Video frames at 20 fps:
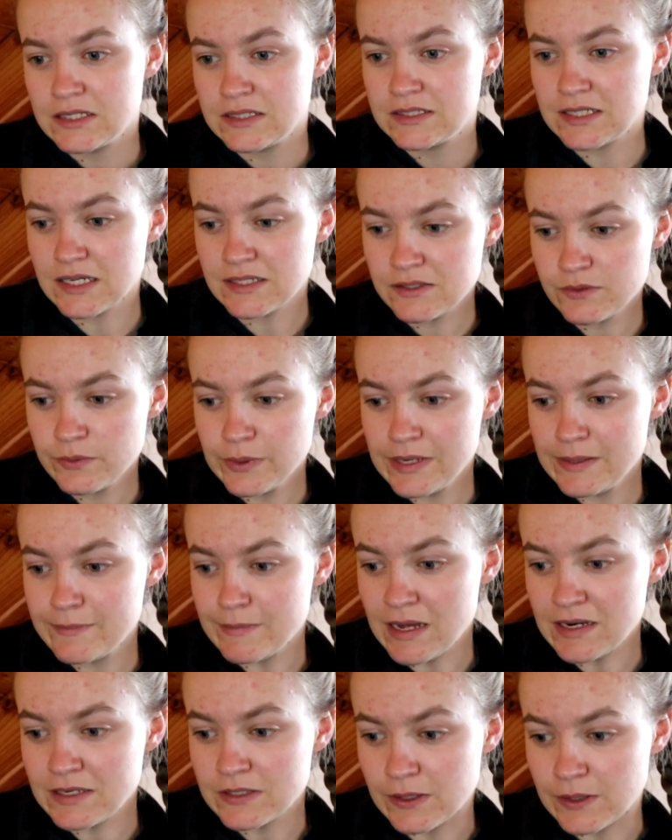Doesn't really
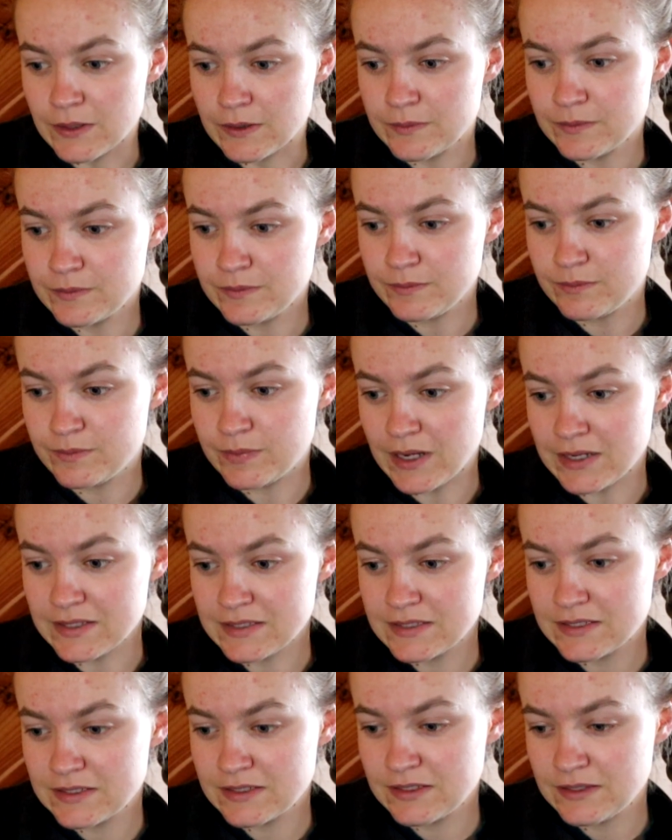matter,
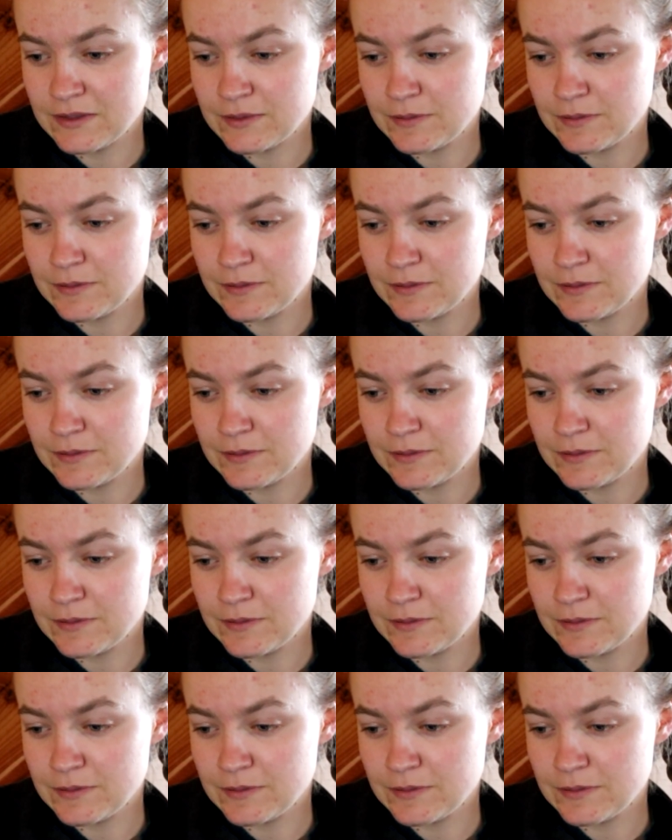but